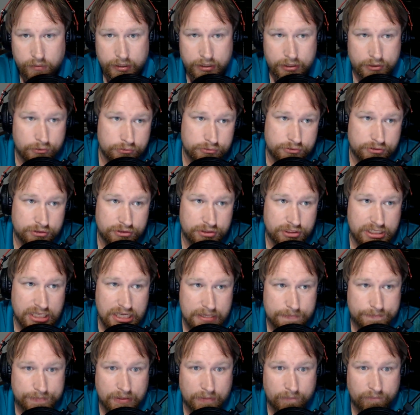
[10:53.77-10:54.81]
and who's to
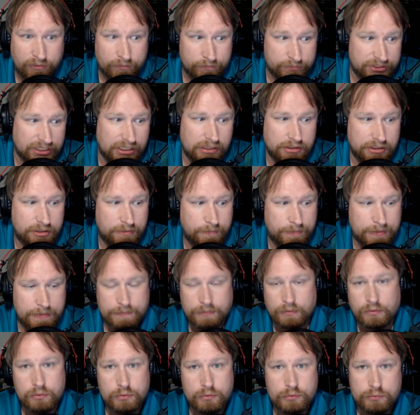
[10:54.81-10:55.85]
keep them from selling it to
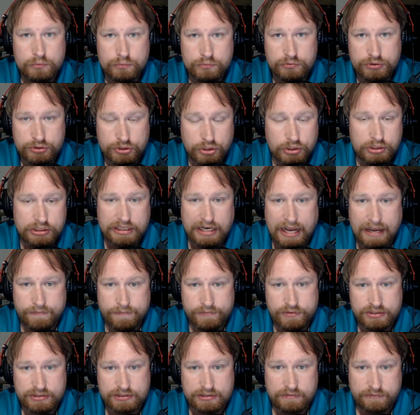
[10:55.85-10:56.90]
people who shouldn't have
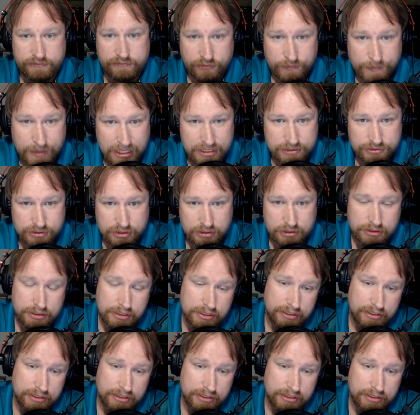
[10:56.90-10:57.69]
this information?